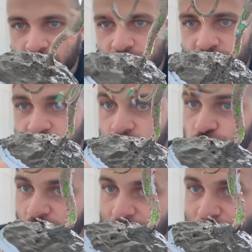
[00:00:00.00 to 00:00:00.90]
It's going to
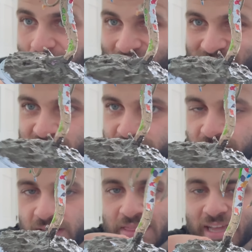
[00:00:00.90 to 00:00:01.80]
dry matte,
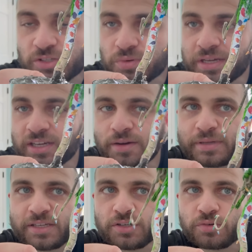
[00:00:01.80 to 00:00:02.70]
and that's when I come
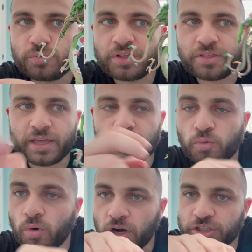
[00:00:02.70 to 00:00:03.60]
in with a
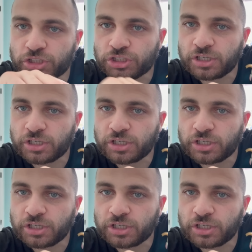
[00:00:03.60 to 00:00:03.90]
wash